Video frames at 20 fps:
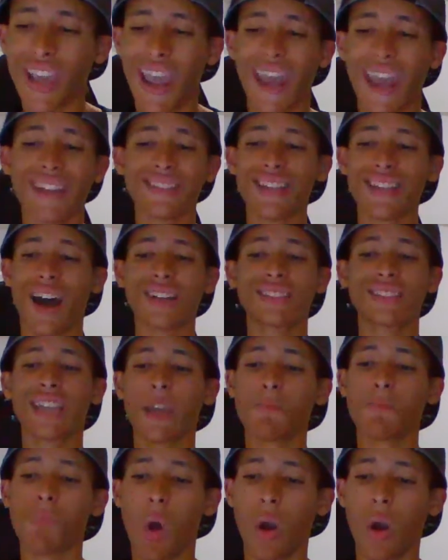and
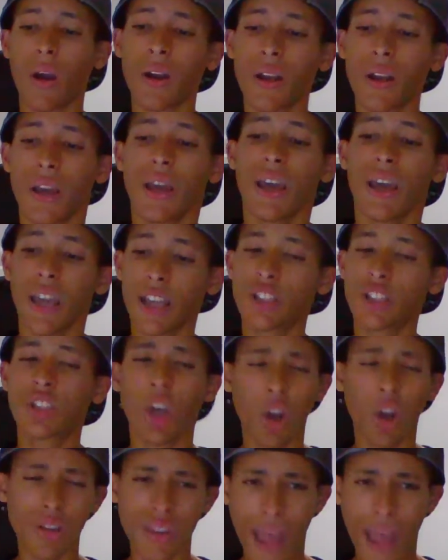Dante Martin. It turned